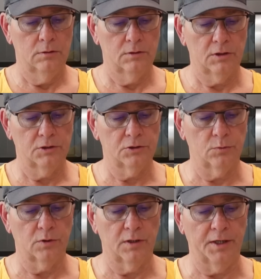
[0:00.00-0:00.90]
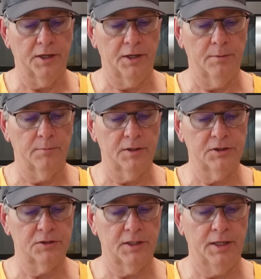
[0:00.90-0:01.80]
Tells you where I am. I
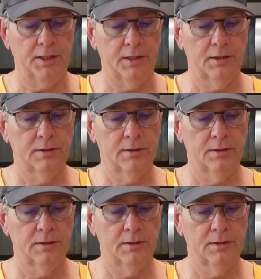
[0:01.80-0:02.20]
just ate.